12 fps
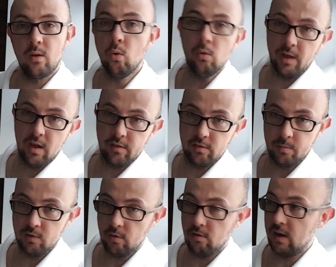All the cast have
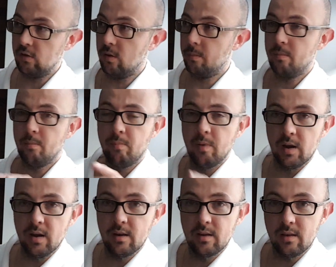been doing a great job.
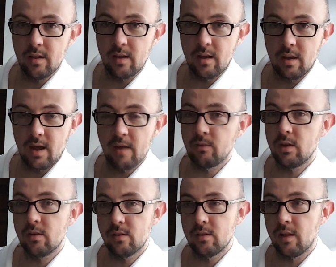But I haven't,
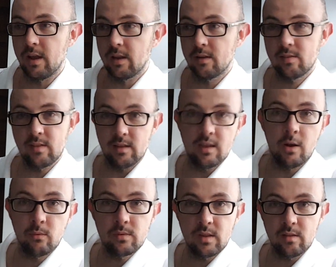like, seen, you
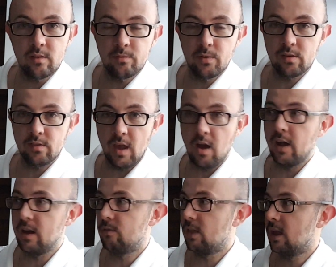know, his first TI
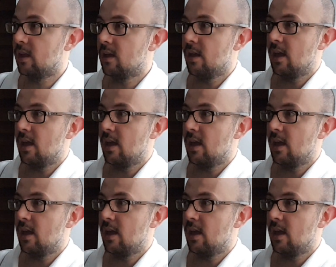and everything.